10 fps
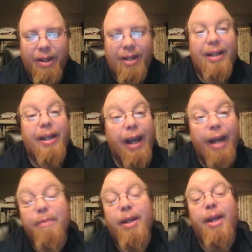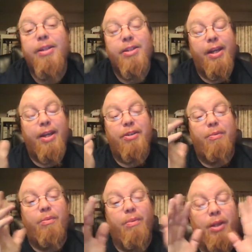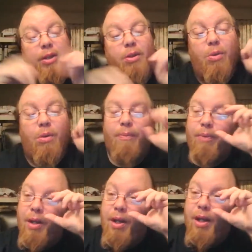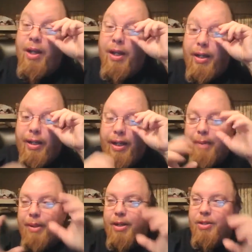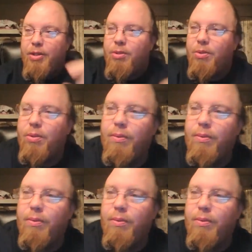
The game case is actually really cool. The game case is cool